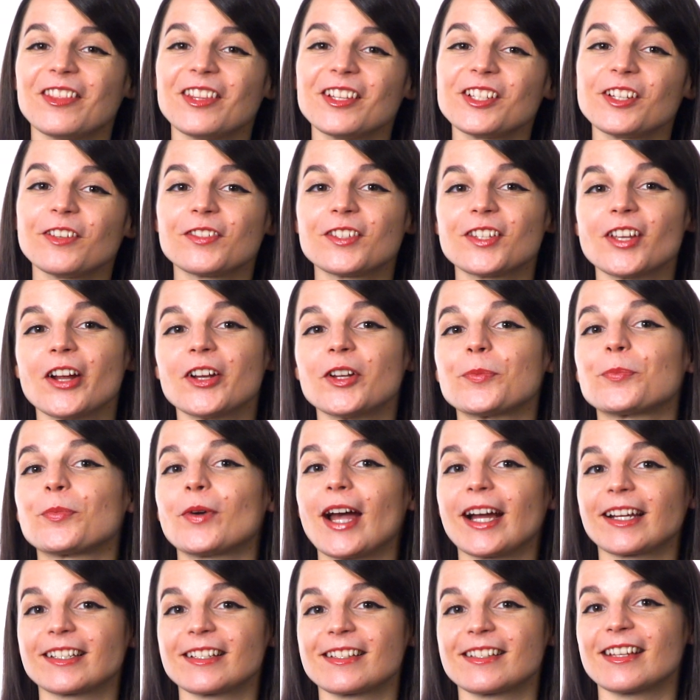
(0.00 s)
that you've started
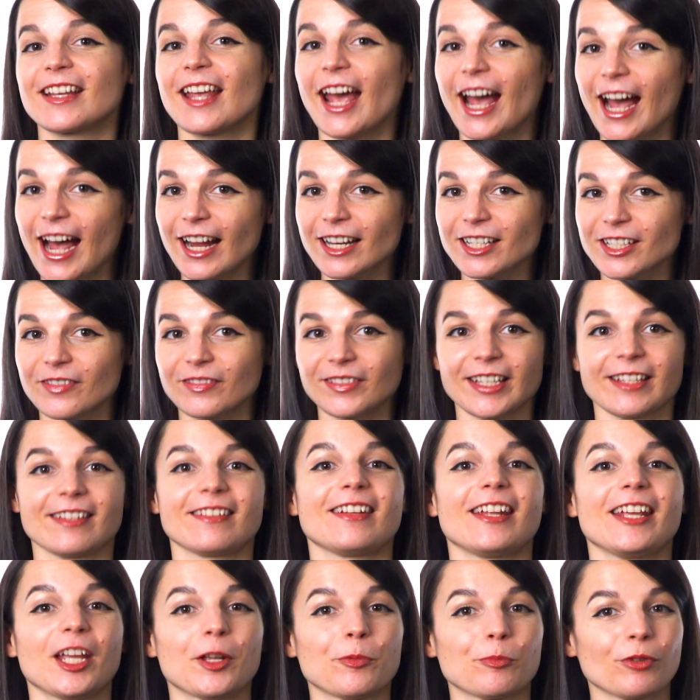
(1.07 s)
practicing active
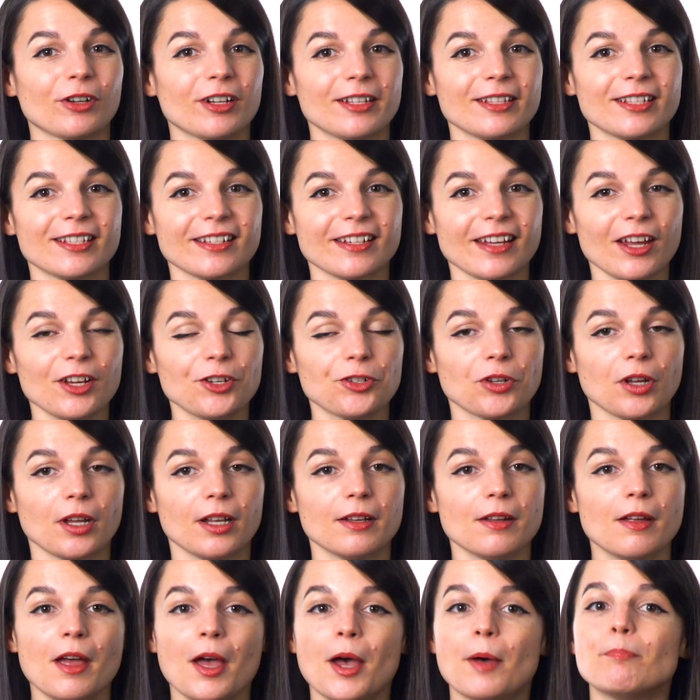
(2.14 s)
listening and pronunciation,
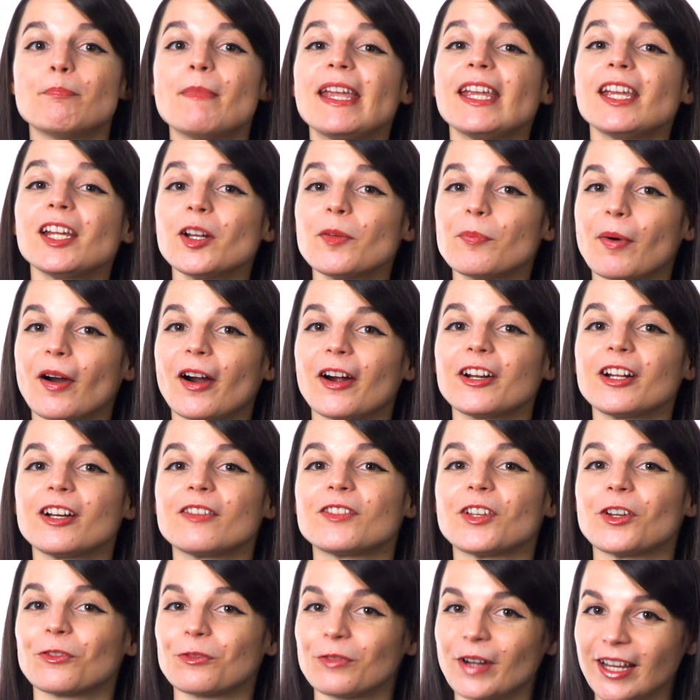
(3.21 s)
make it a part of
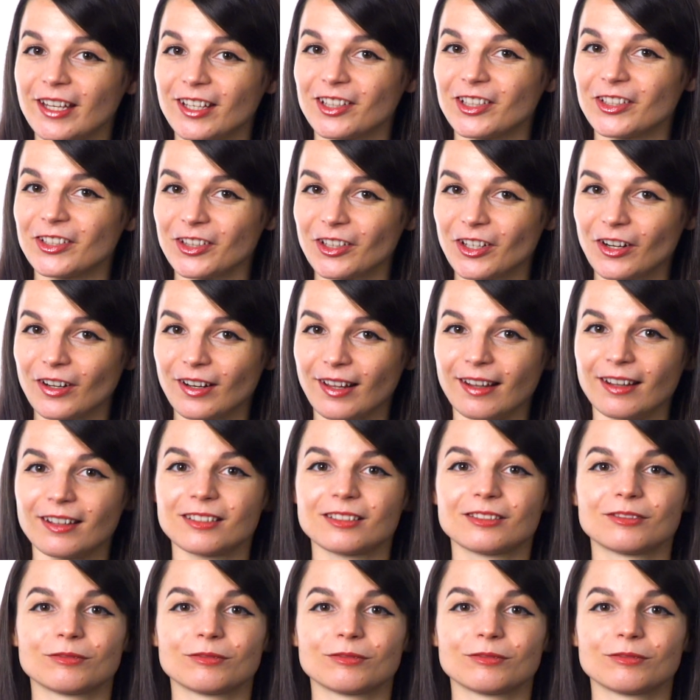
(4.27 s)
your regular learning.